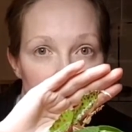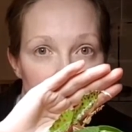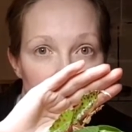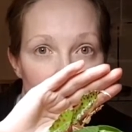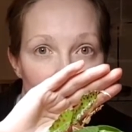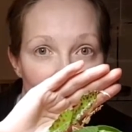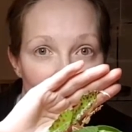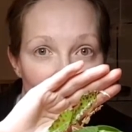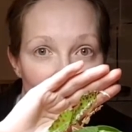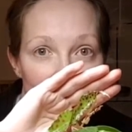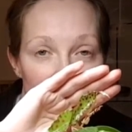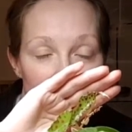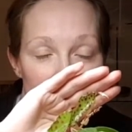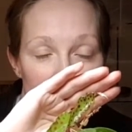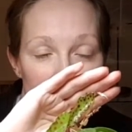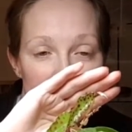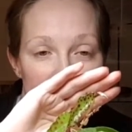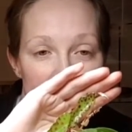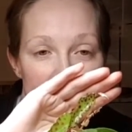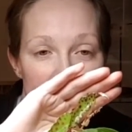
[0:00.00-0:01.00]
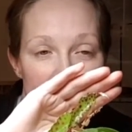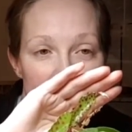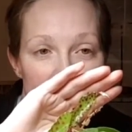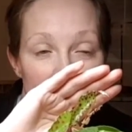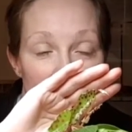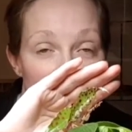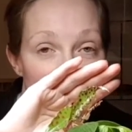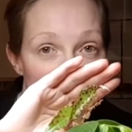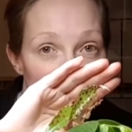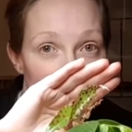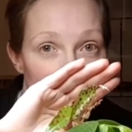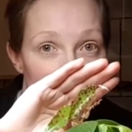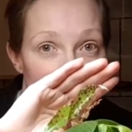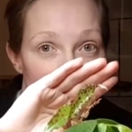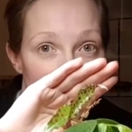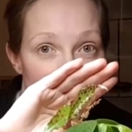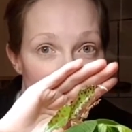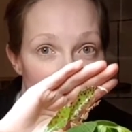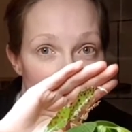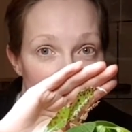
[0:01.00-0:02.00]
yeah, I'm very
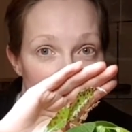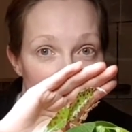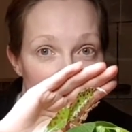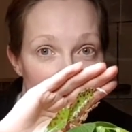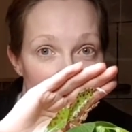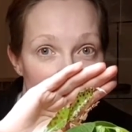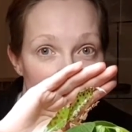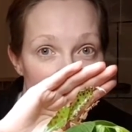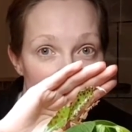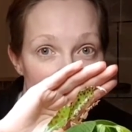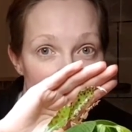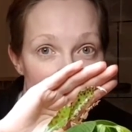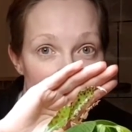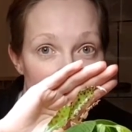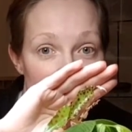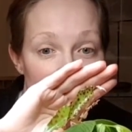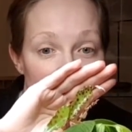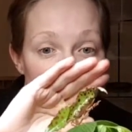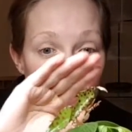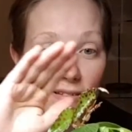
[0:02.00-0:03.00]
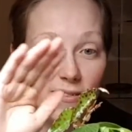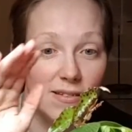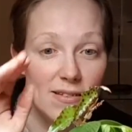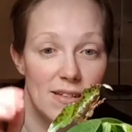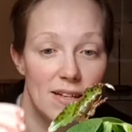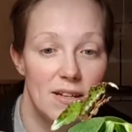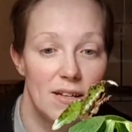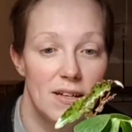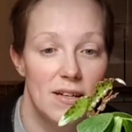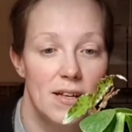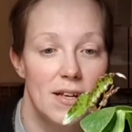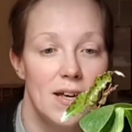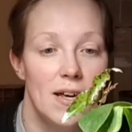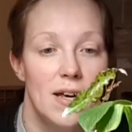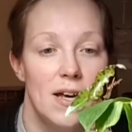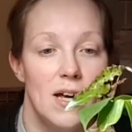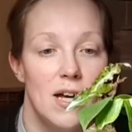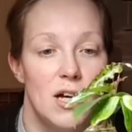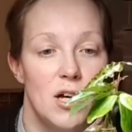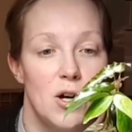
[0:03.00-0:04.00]
happy that it has
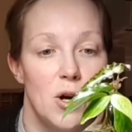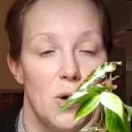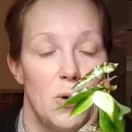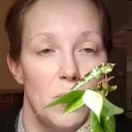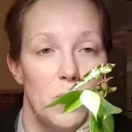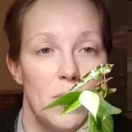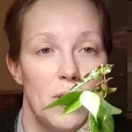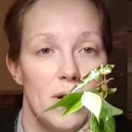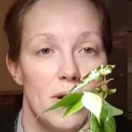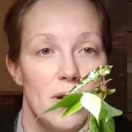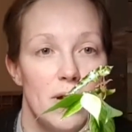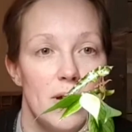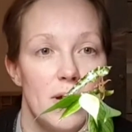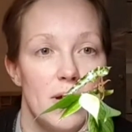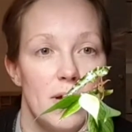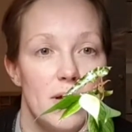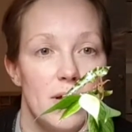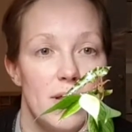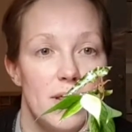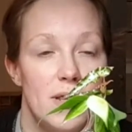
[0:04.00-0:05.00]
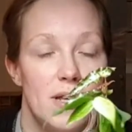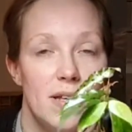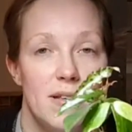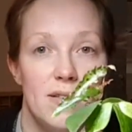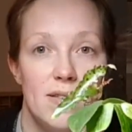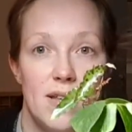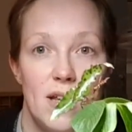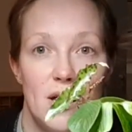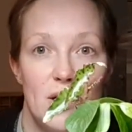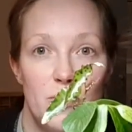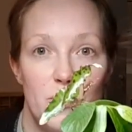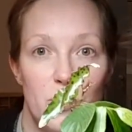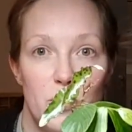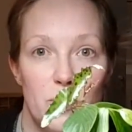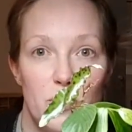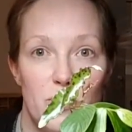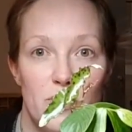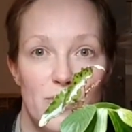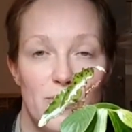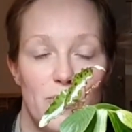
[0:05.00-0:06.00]
grown these
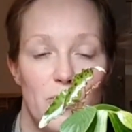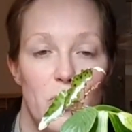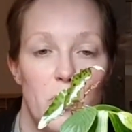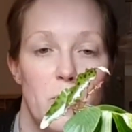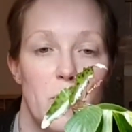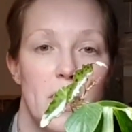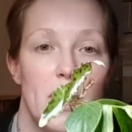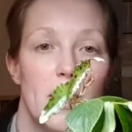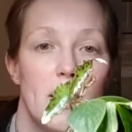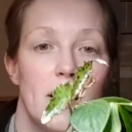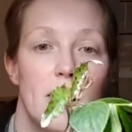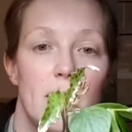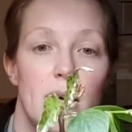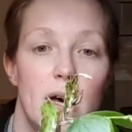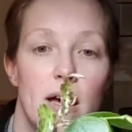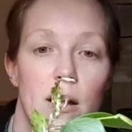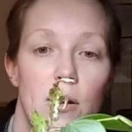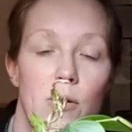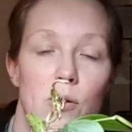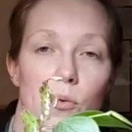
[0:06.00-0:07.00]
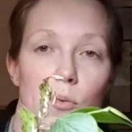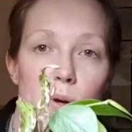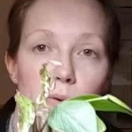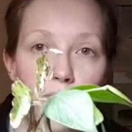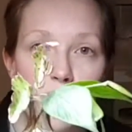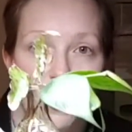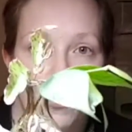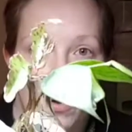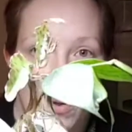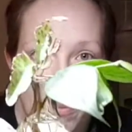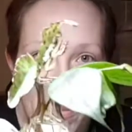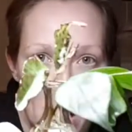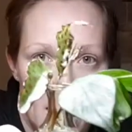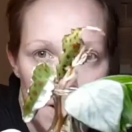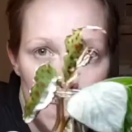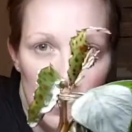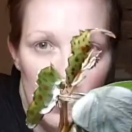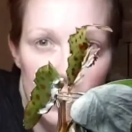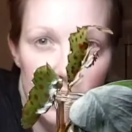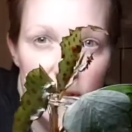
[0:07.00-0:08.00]
roots for me. I don't know if you will be
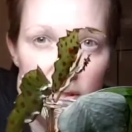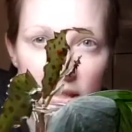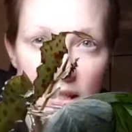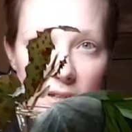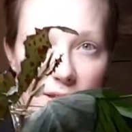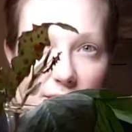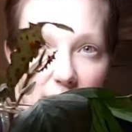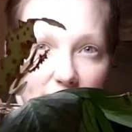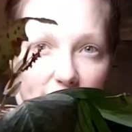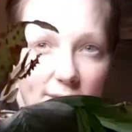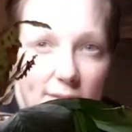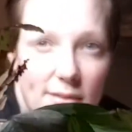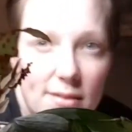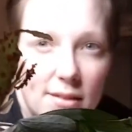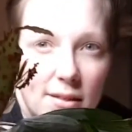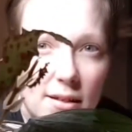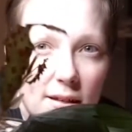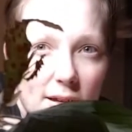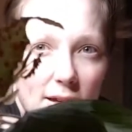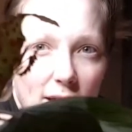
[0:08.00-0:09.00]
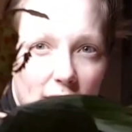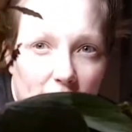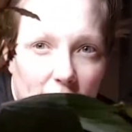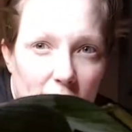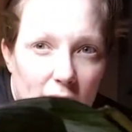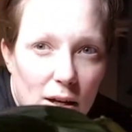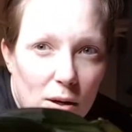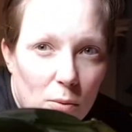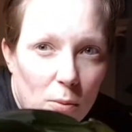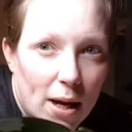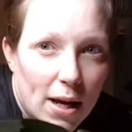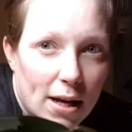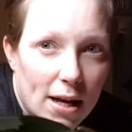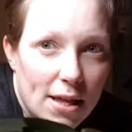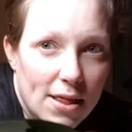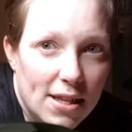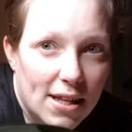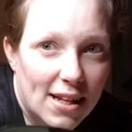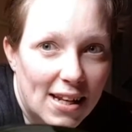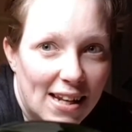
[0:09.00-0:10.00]
able to see this
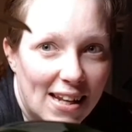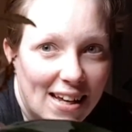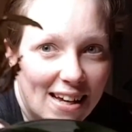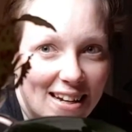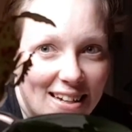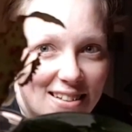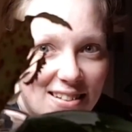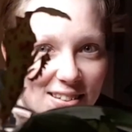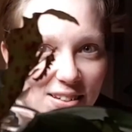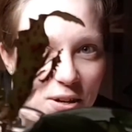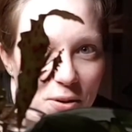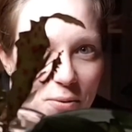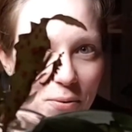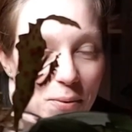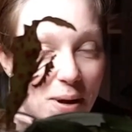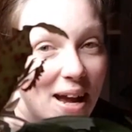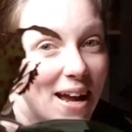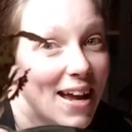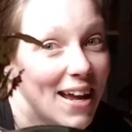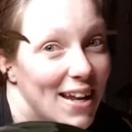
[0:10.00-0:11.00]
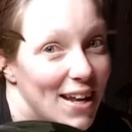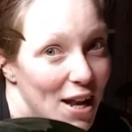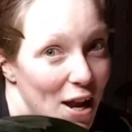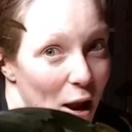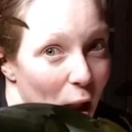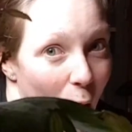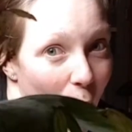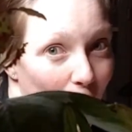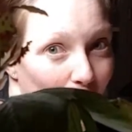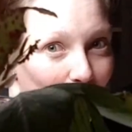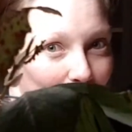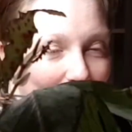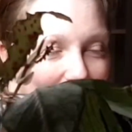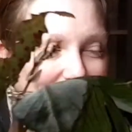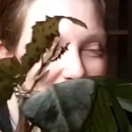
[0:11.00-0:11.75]
when the lights go away. No.